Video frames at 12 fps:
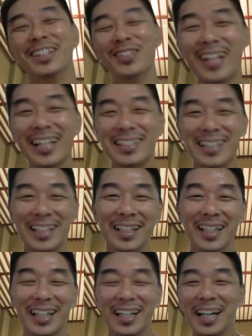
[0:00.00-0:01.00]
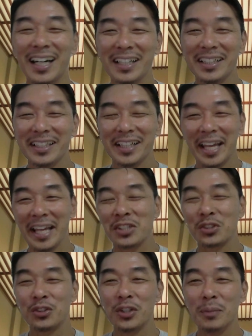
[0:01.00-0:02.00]
You guys are the
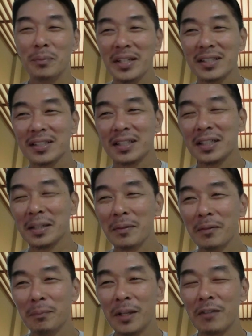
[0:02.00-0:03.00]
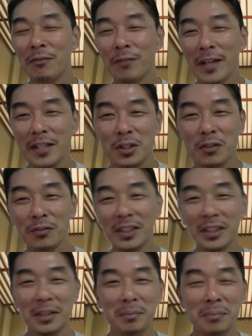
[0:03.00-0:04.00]
extremists, big fans of
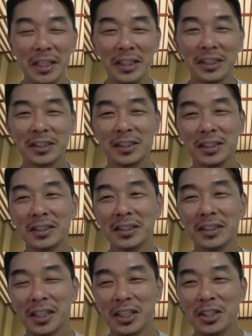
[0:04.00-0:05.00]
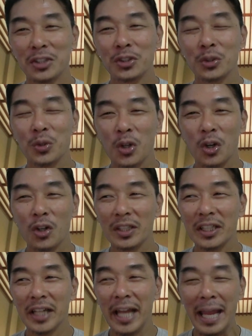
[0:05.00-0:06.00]
the Malaysian so-called
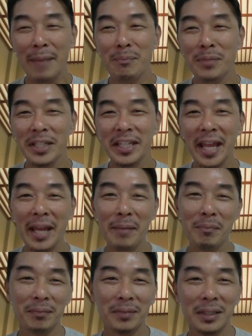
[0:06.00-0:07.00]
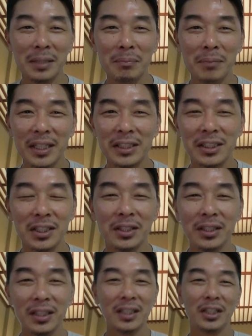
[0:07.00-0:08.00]
MDM, the Malaysian